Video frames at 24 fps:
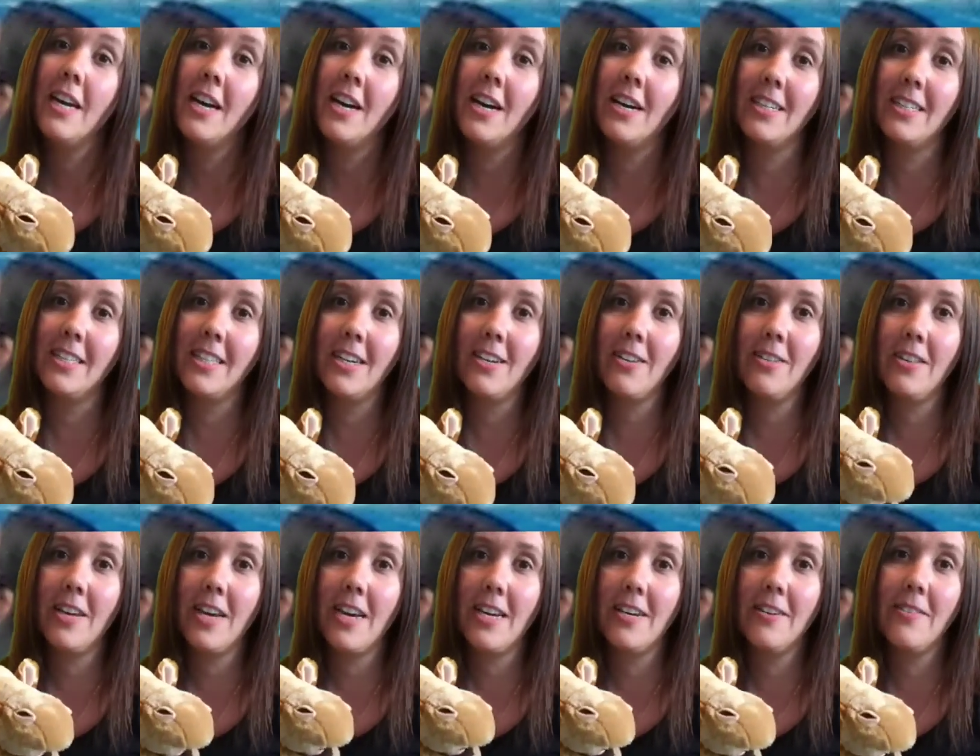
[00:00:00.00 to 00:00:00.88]
Until
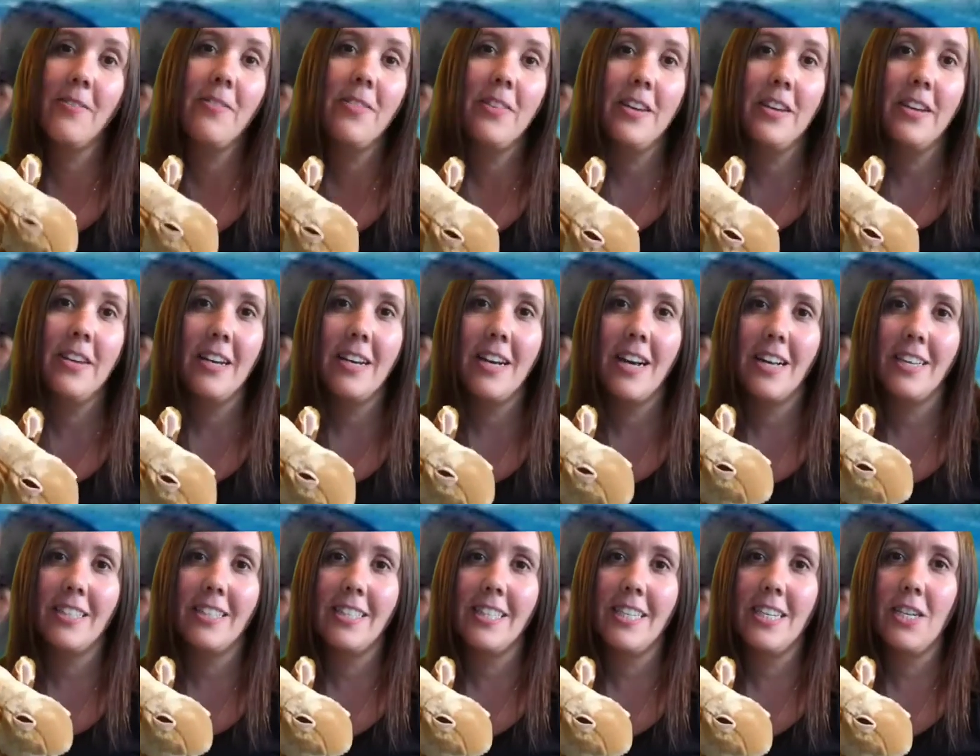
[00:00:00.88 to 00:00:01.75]
then, I'll
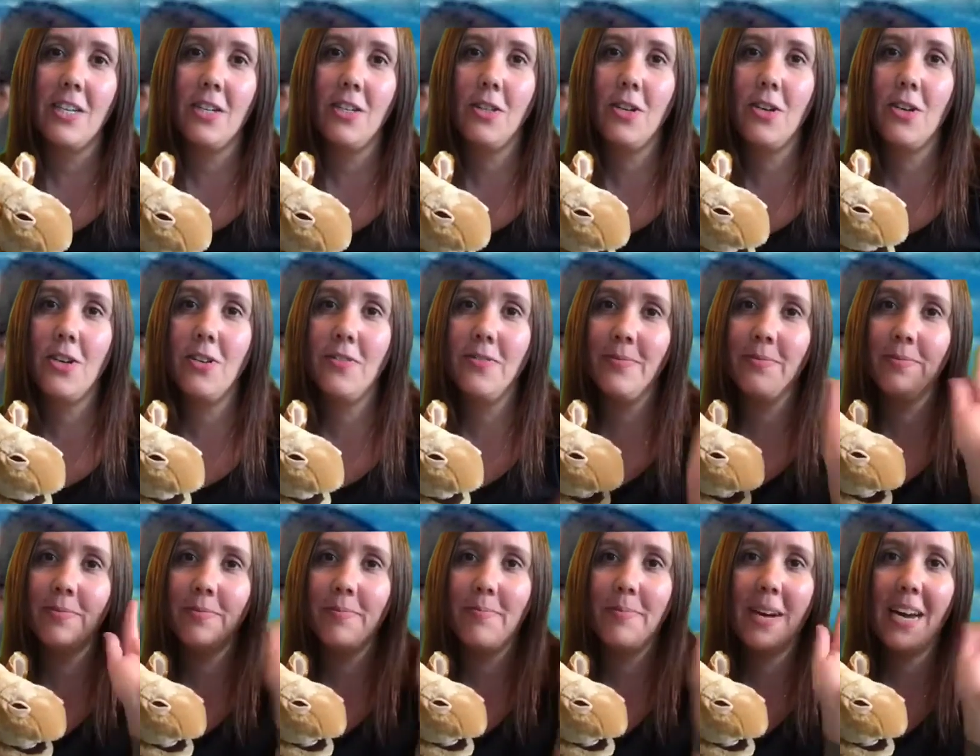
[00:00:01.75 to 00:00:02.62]
see you soon.
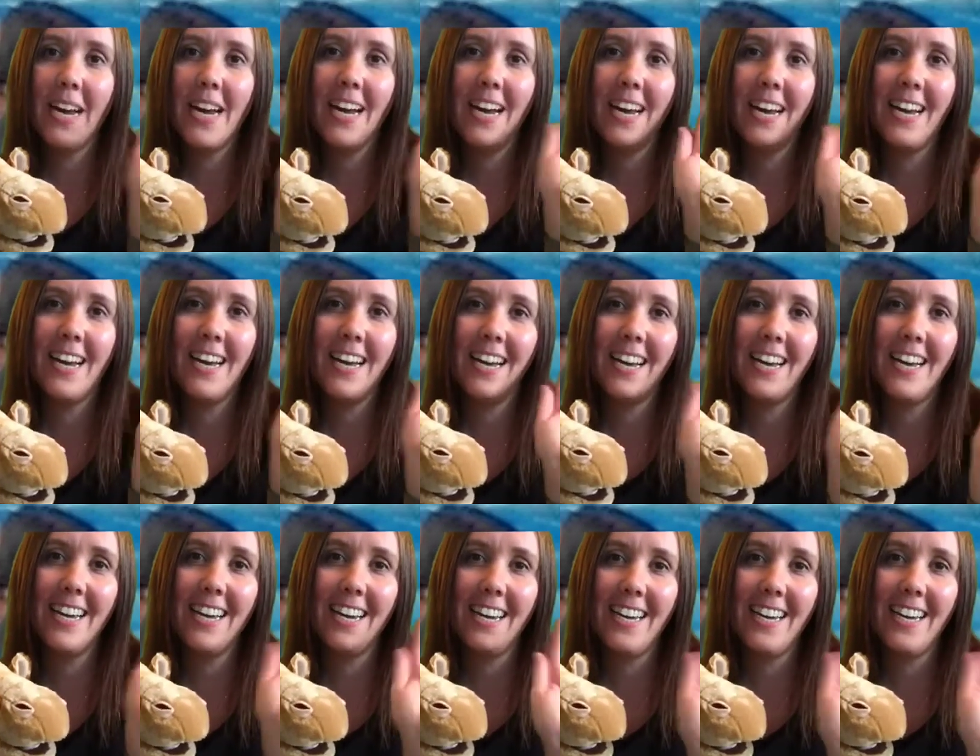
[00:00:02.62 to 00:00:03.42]
Bye.